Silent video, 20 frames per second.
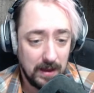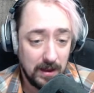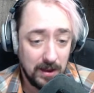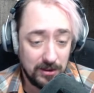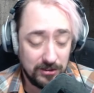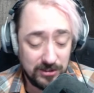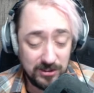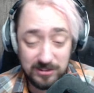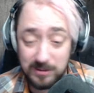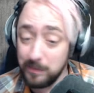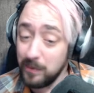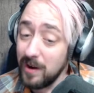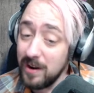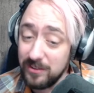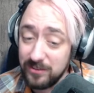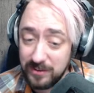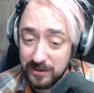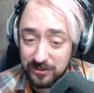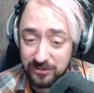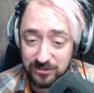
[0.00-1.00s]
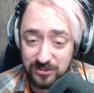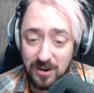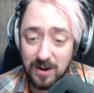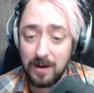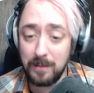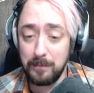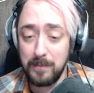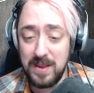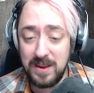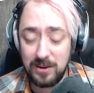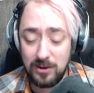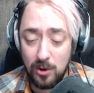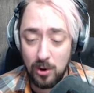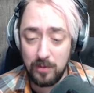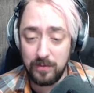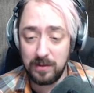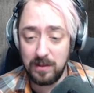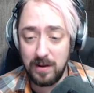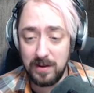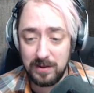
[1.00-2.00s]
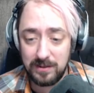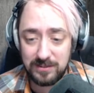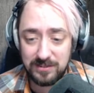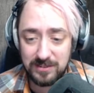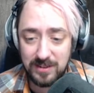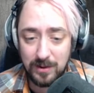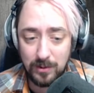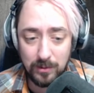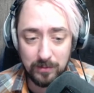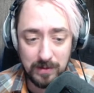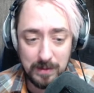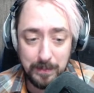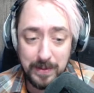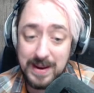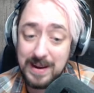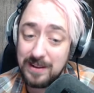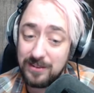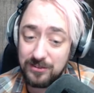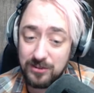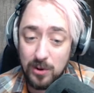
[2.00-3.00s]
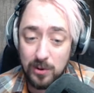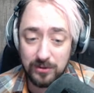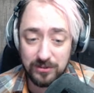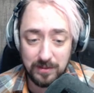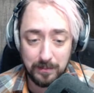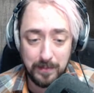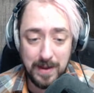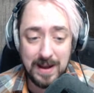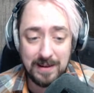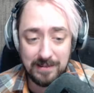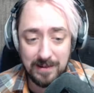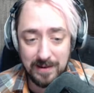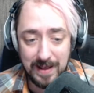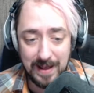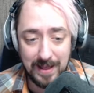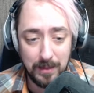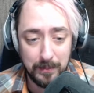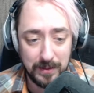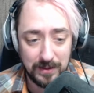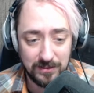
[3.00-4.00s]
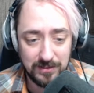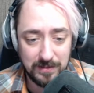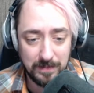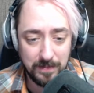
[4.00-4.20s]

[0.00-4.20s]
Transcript: She's surprisingly sharp, making note of a lot of subtle, repeated jokes and background elements.